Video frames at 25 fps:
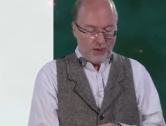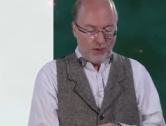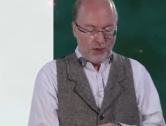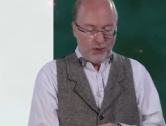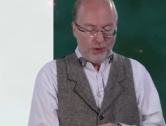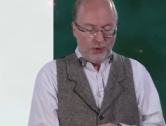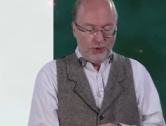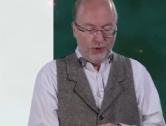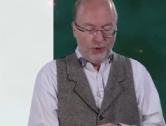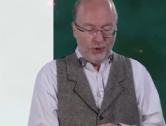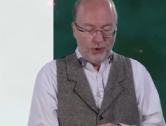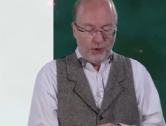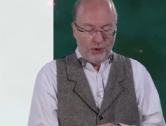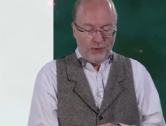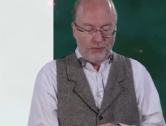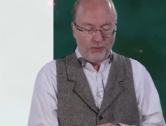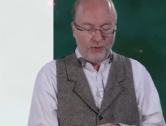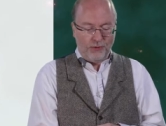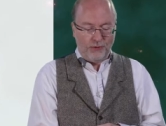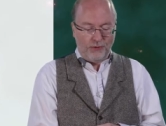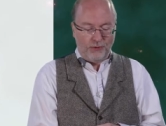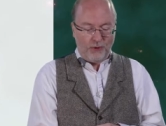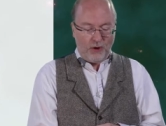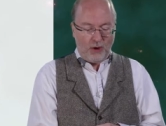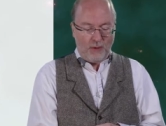
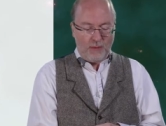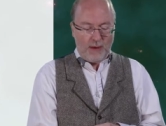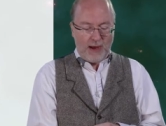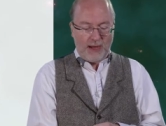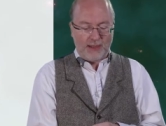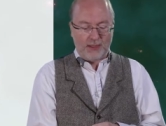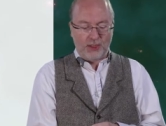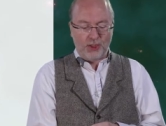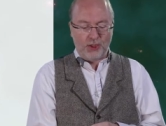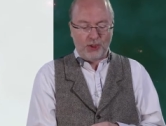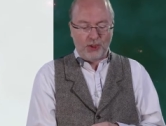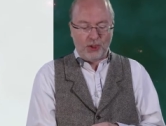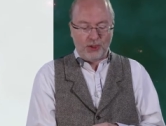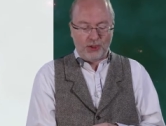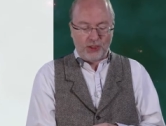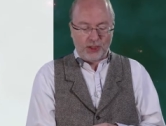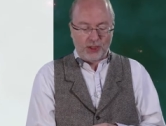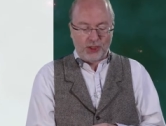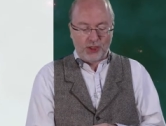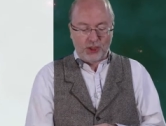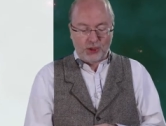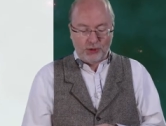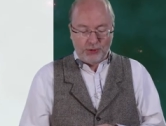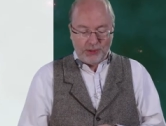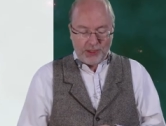
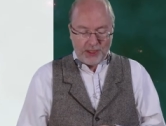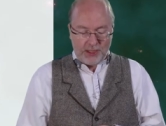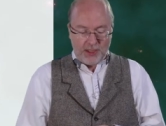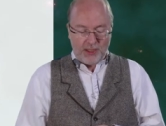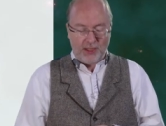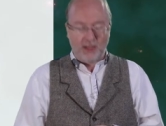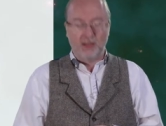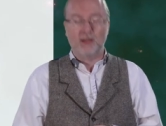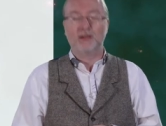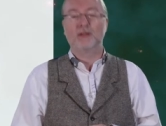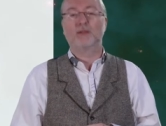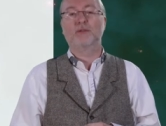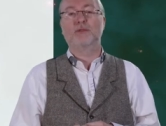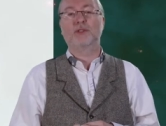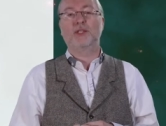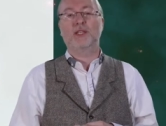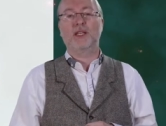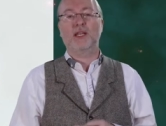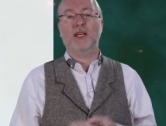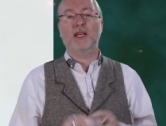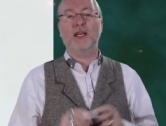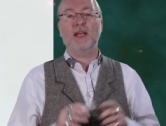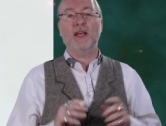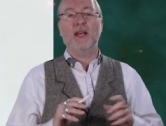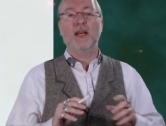numFormat.string,
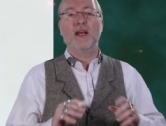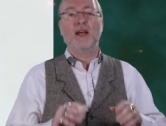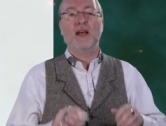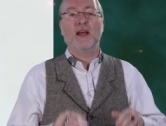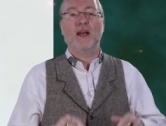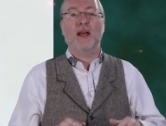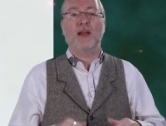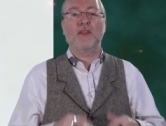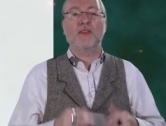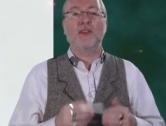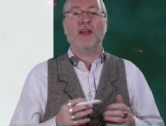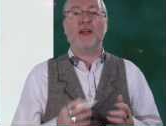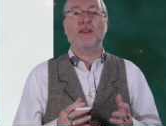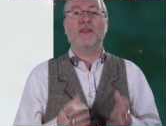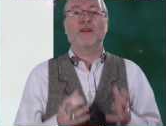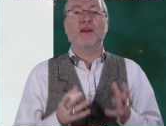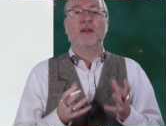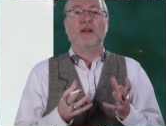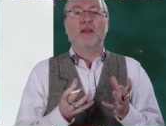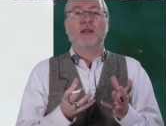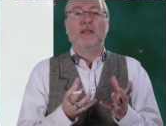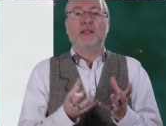okay, and then